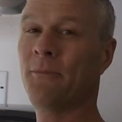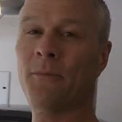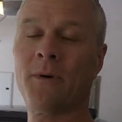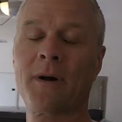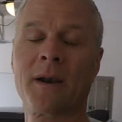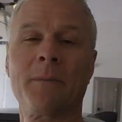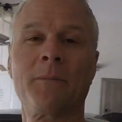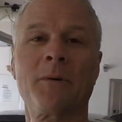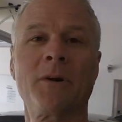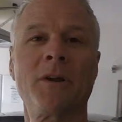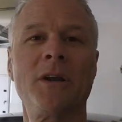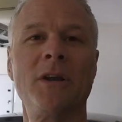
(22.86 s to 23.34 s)
what
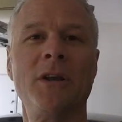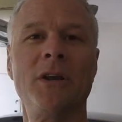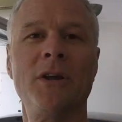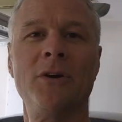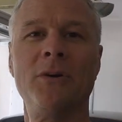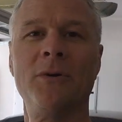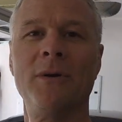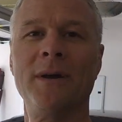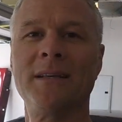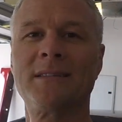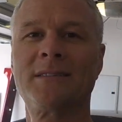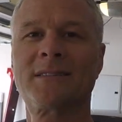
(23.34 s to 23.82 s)
I'm going to
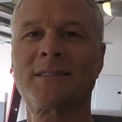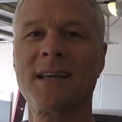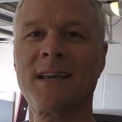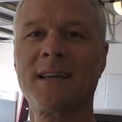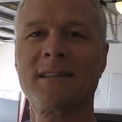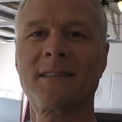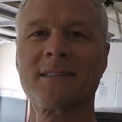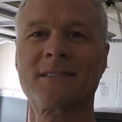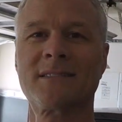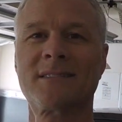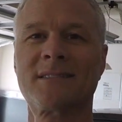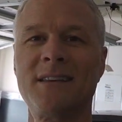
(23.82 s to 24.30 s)
do is
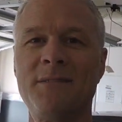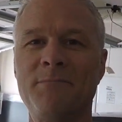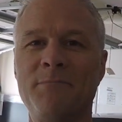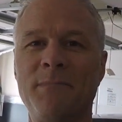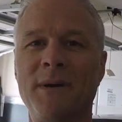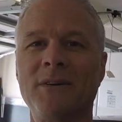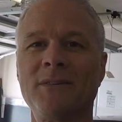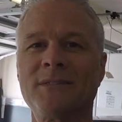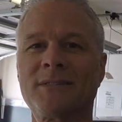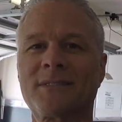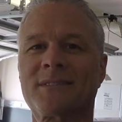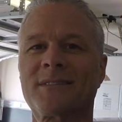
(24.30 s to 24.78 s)
take the seat
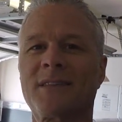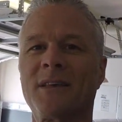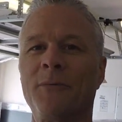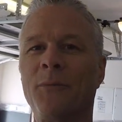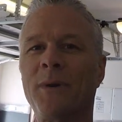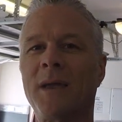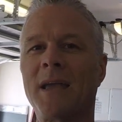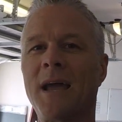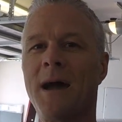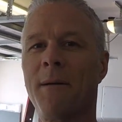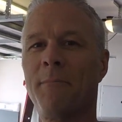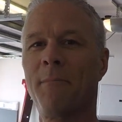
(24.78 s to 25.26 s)
belts that
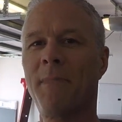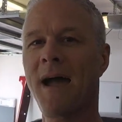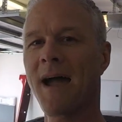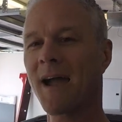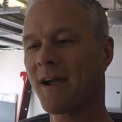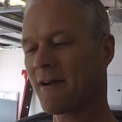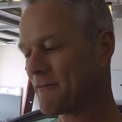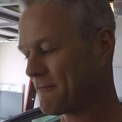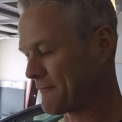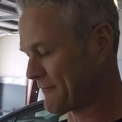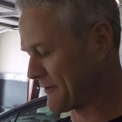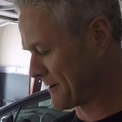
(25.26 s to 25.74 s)
we got
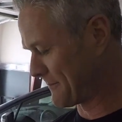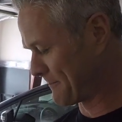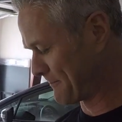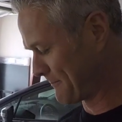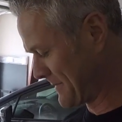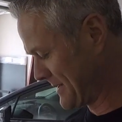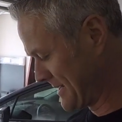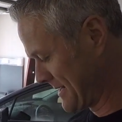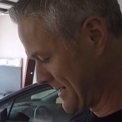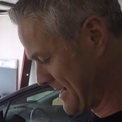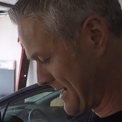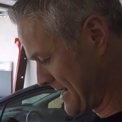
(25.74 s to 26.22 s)
back
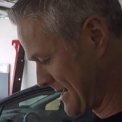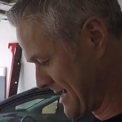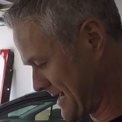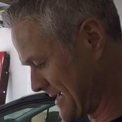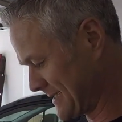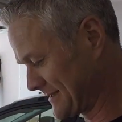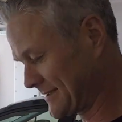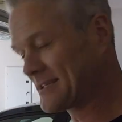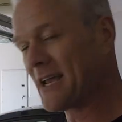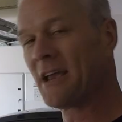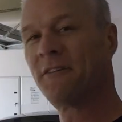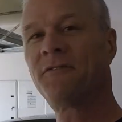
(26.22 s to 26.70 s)
from
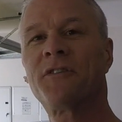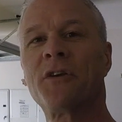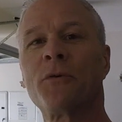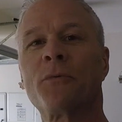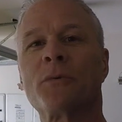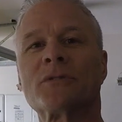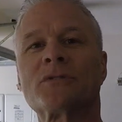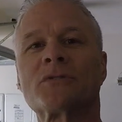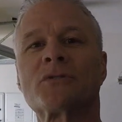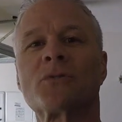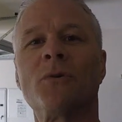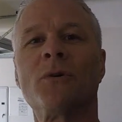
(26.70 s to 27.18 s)
Safety
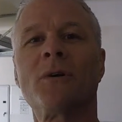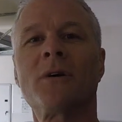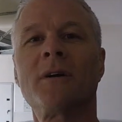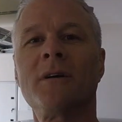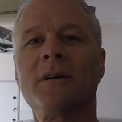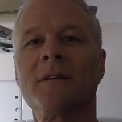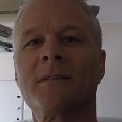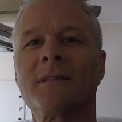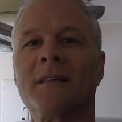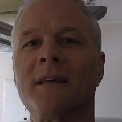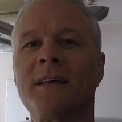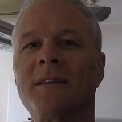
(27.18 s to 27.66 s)

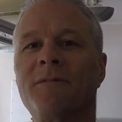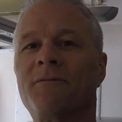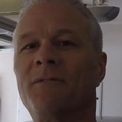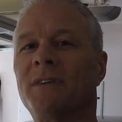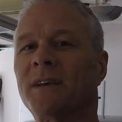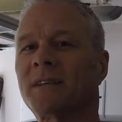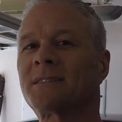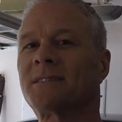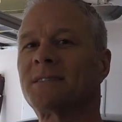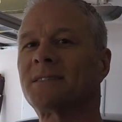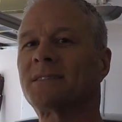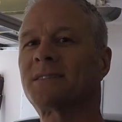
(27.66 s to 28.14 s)
Restore that
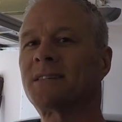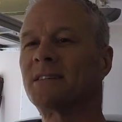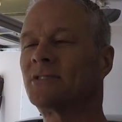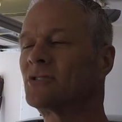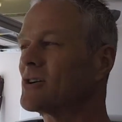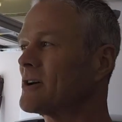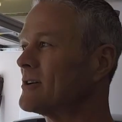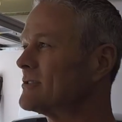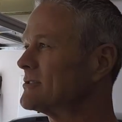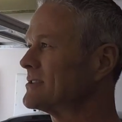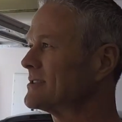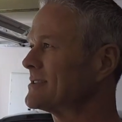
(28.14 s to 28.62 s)
fixes the
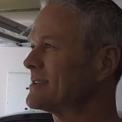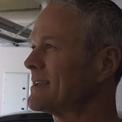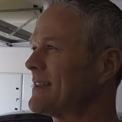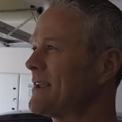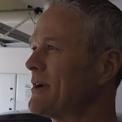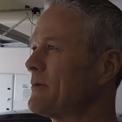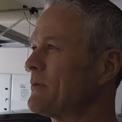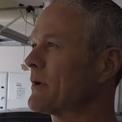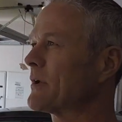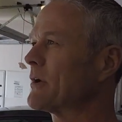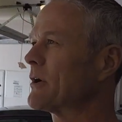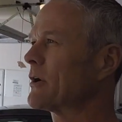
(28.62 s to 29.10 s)
charges in
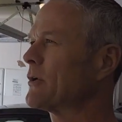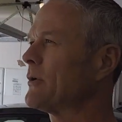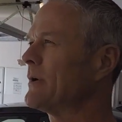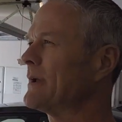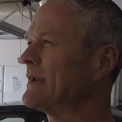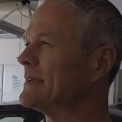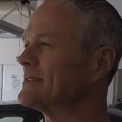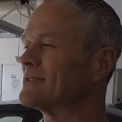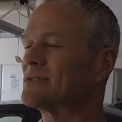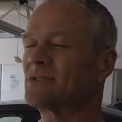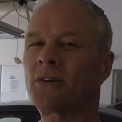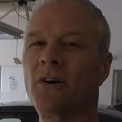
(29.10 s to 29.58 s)
there. We're going to go ahead
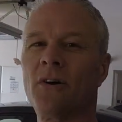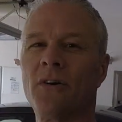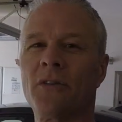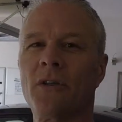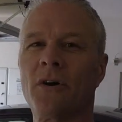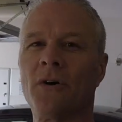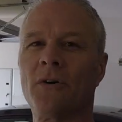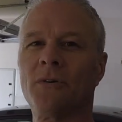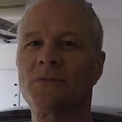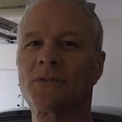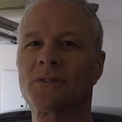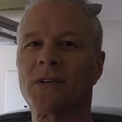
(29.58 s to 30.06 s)
and install
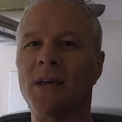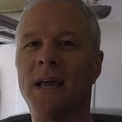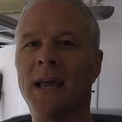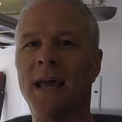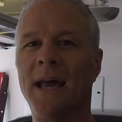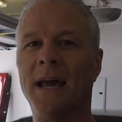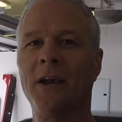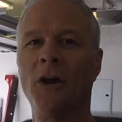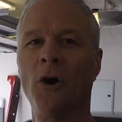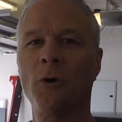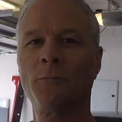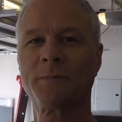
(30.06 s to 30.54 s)
those
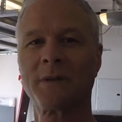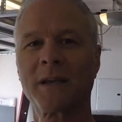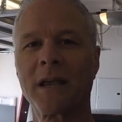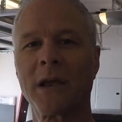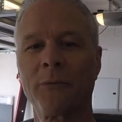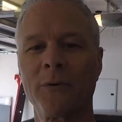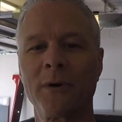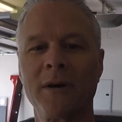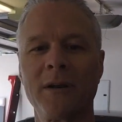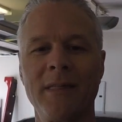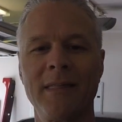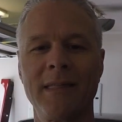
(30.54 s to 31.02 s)
and hope to
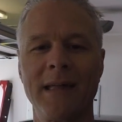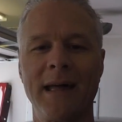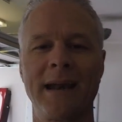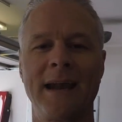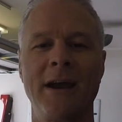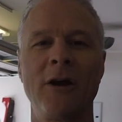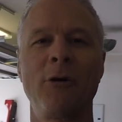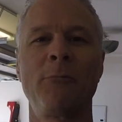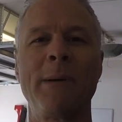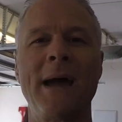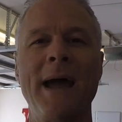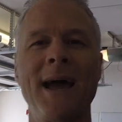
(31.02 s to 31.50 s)
get rid of that
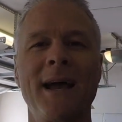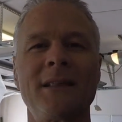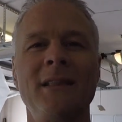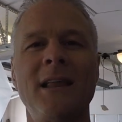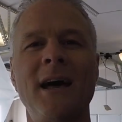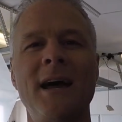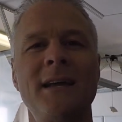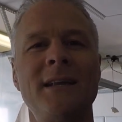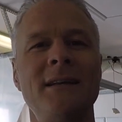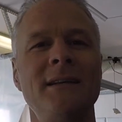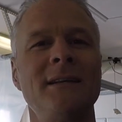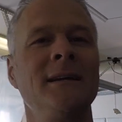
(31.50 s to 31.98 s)
airbag
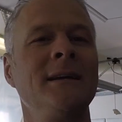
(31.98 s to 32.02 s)
light.